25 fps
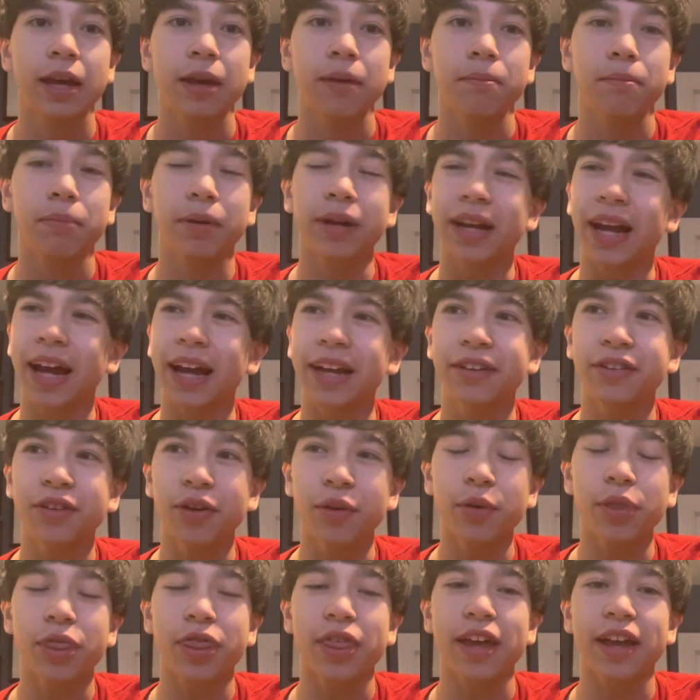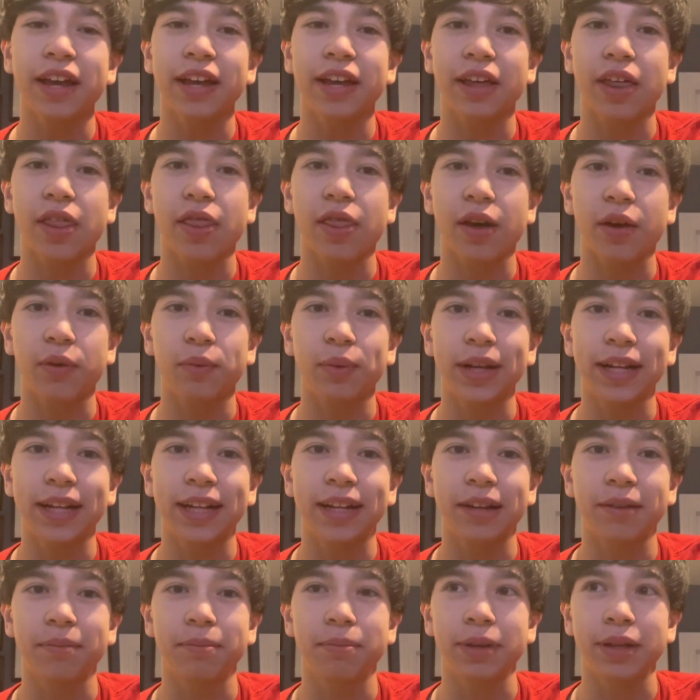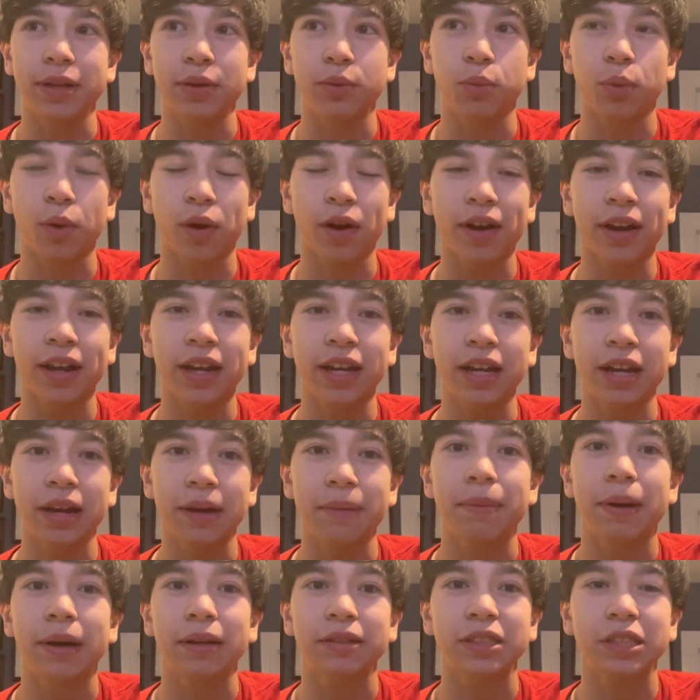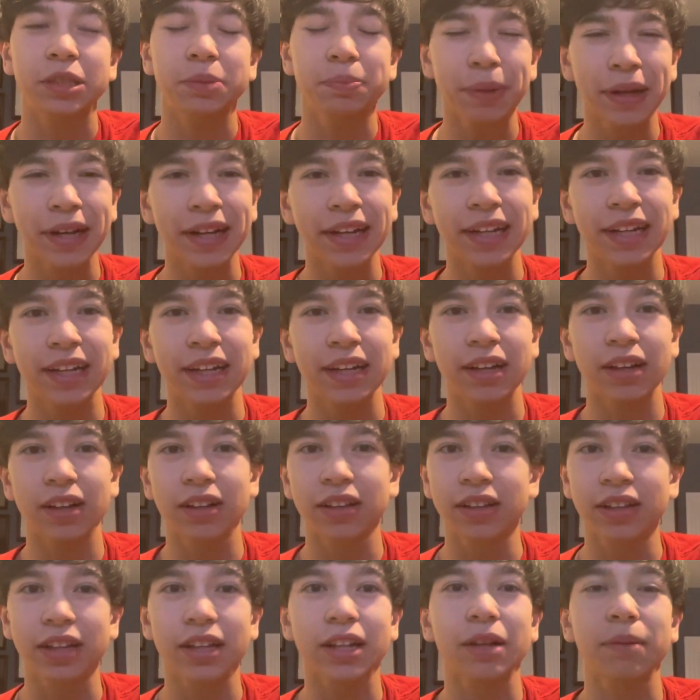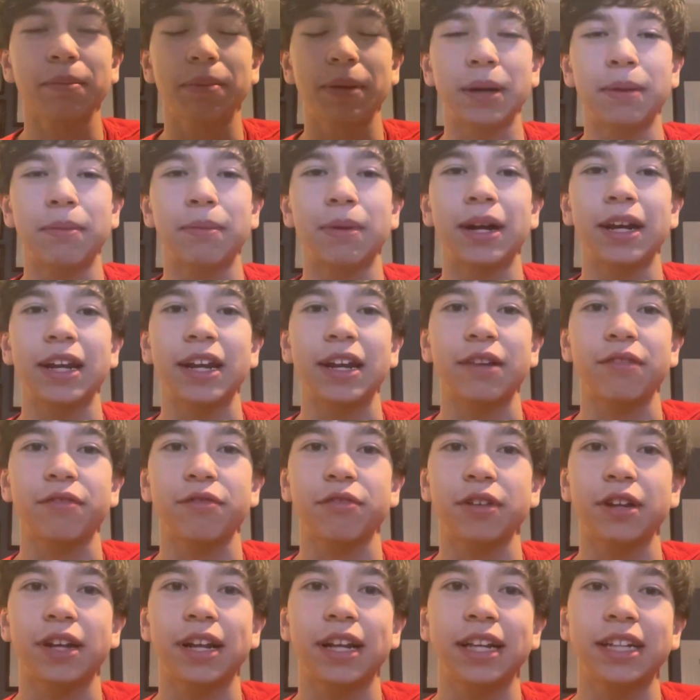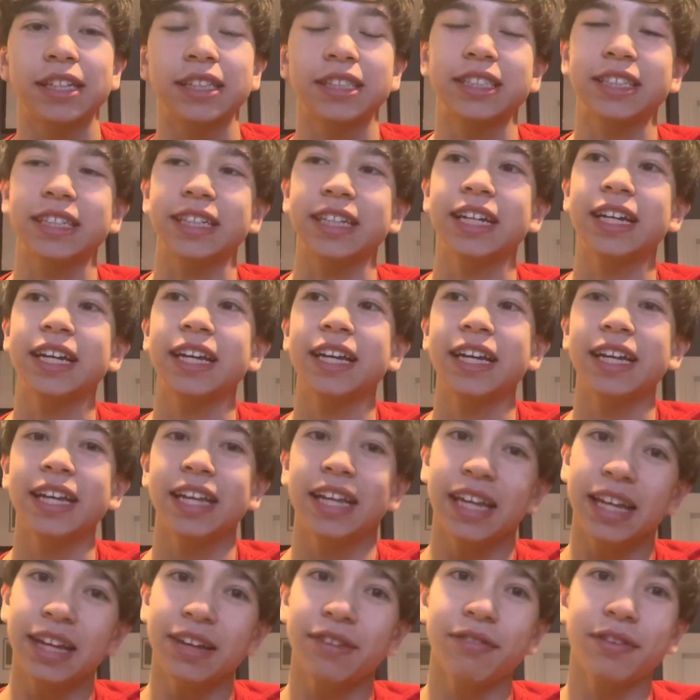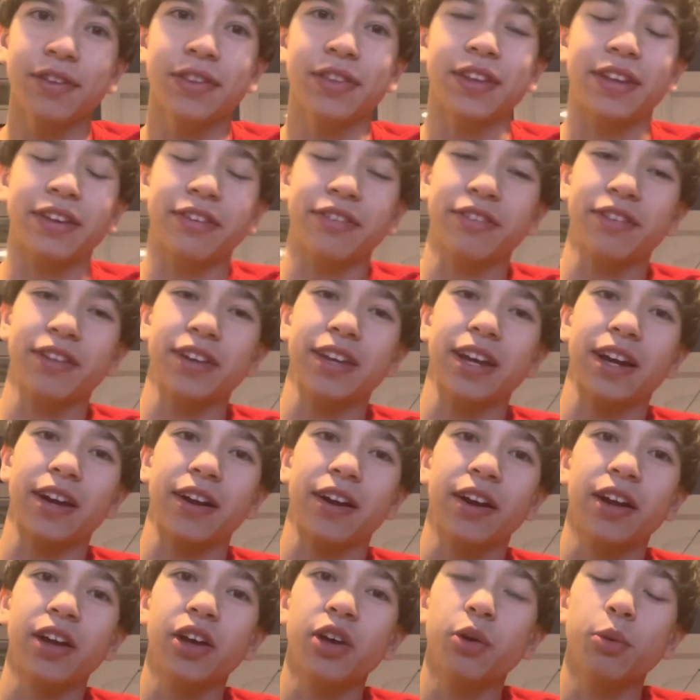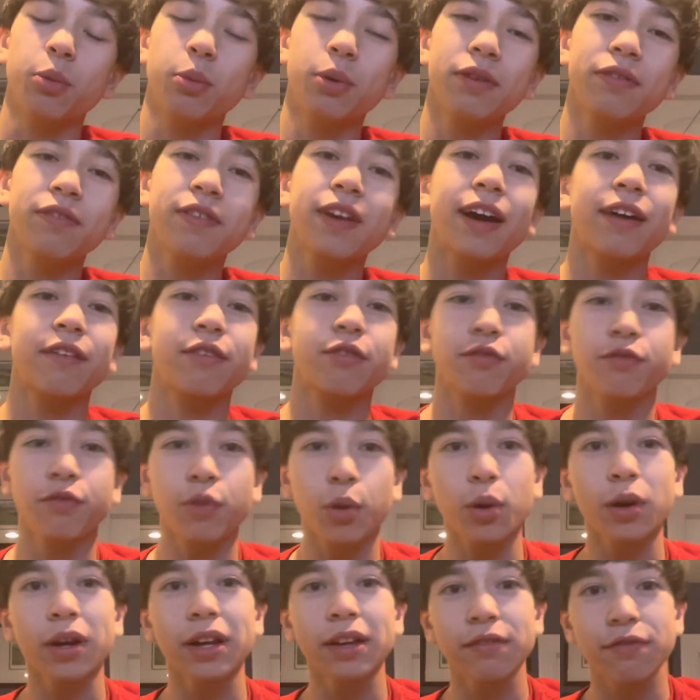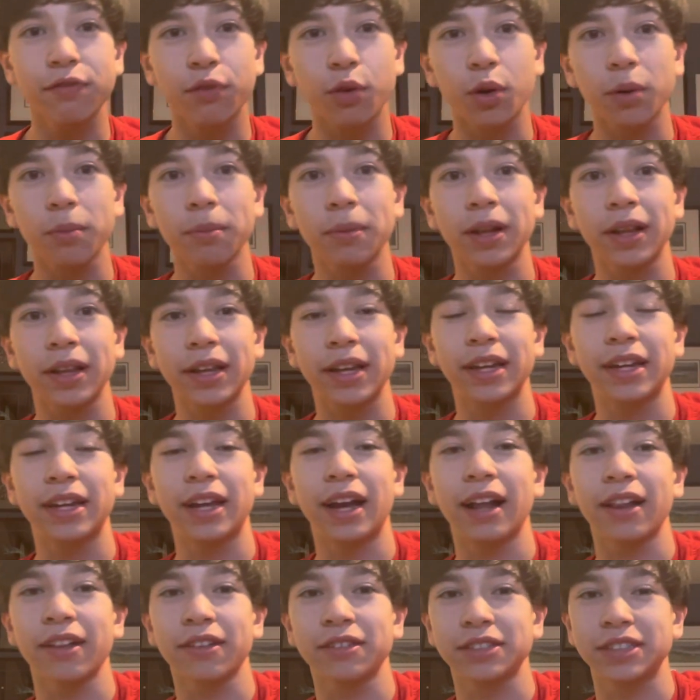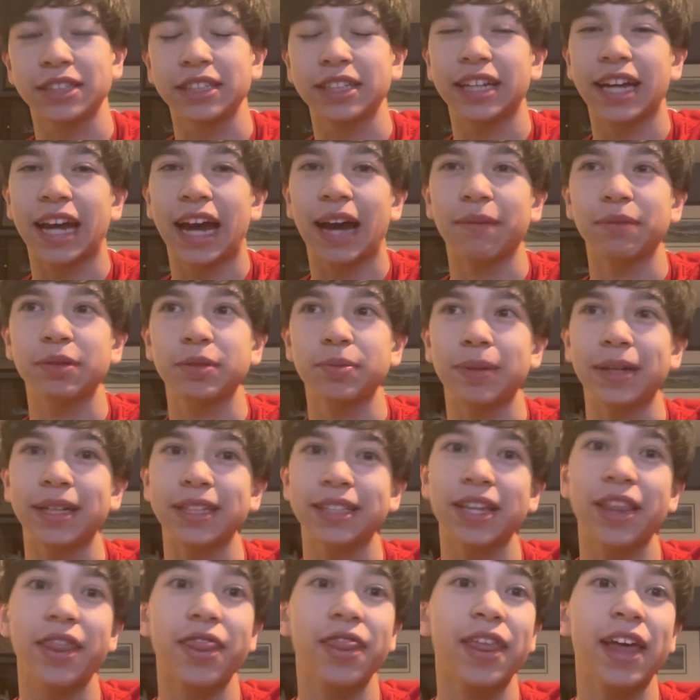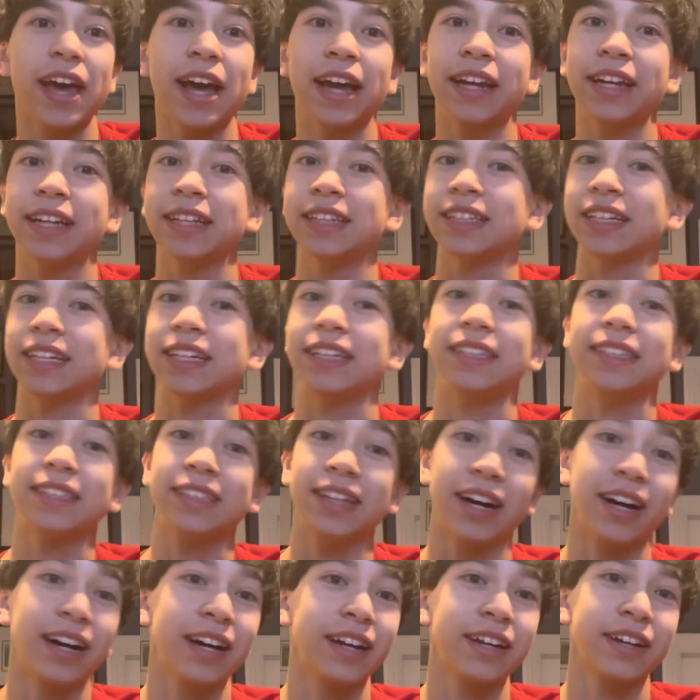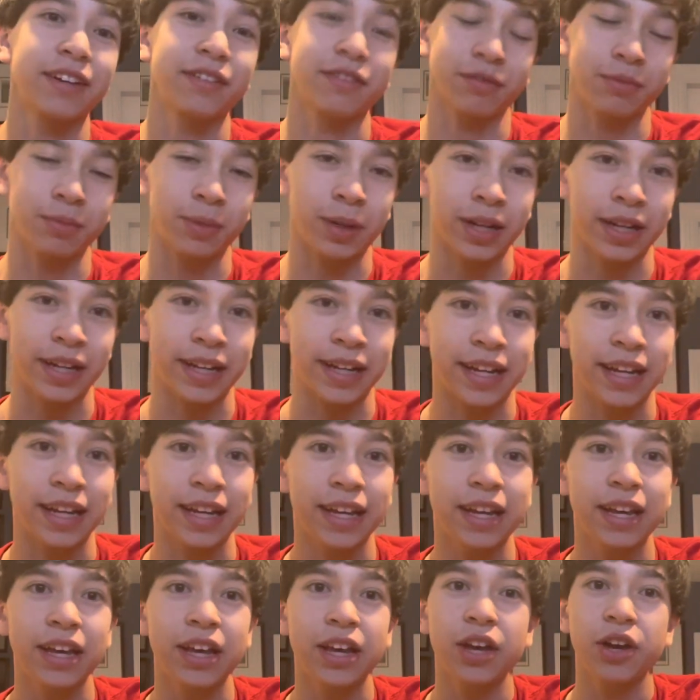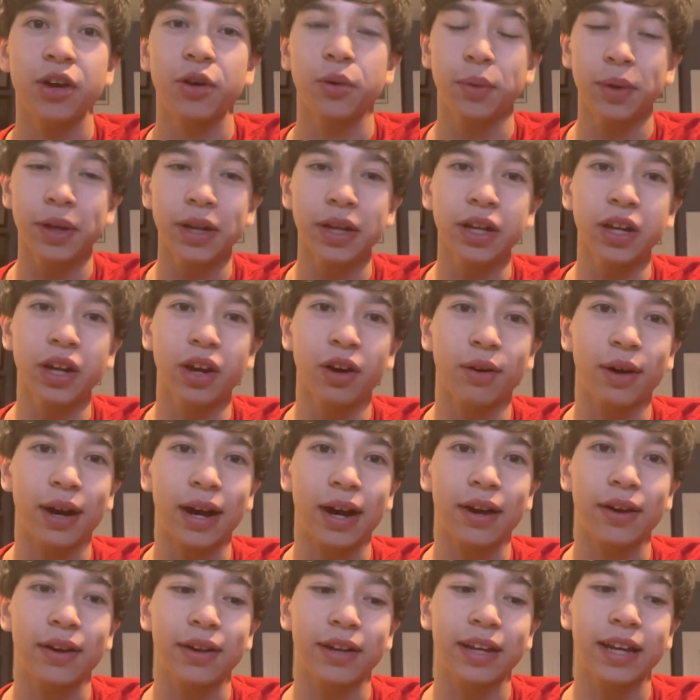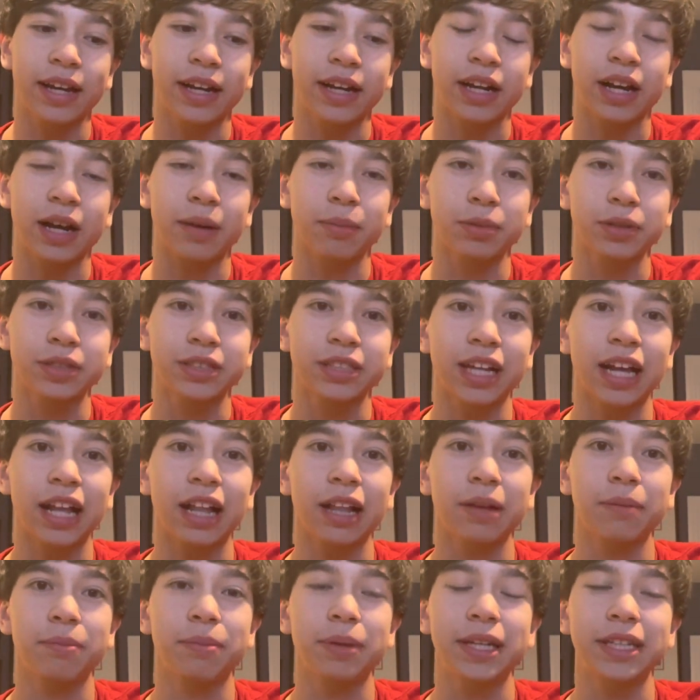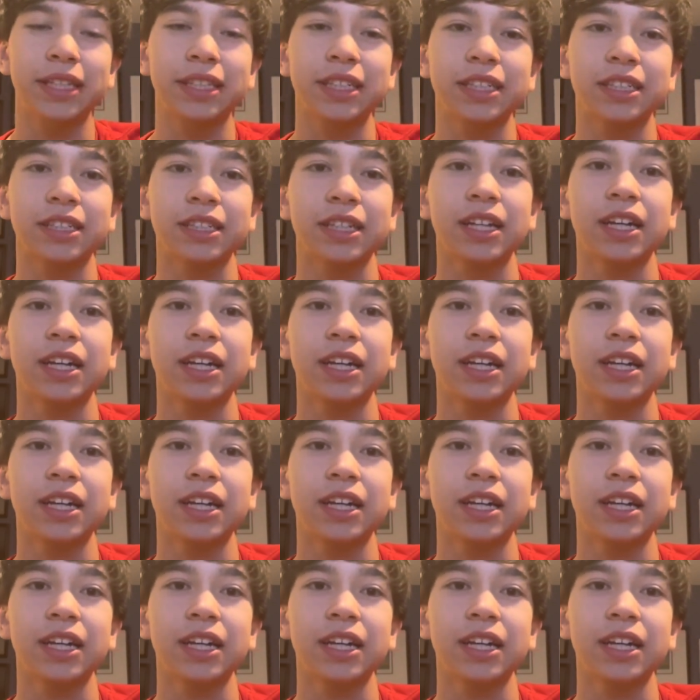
but I don't think that we should be worried about spending a little bit of money in free agency, even this year. We've got $44 million in cap space. That is a ton of money. We can go out and get a couple solid pieces